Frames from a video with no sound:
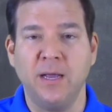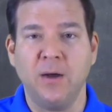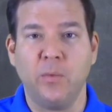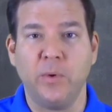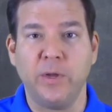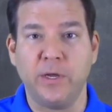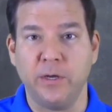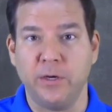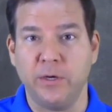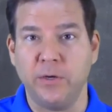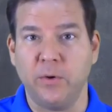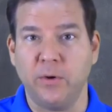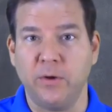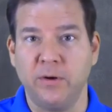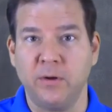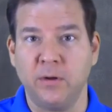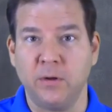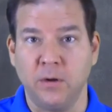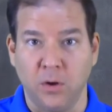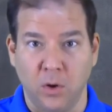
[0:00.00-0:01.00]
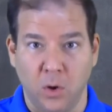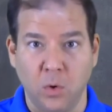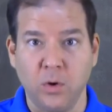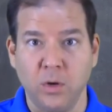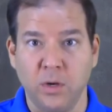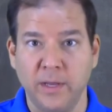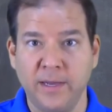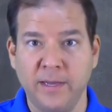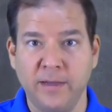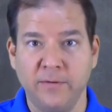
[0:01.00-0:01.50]
We could do it
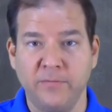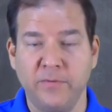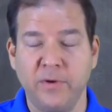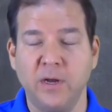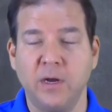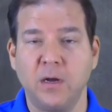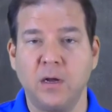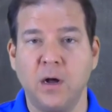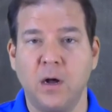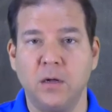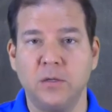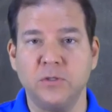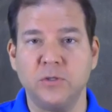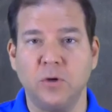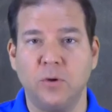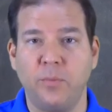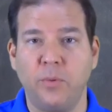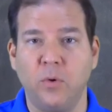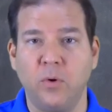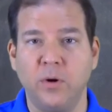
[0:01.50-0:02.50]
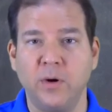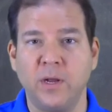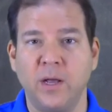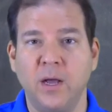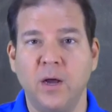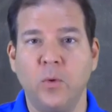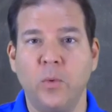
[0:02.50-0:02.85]
locally via a console port.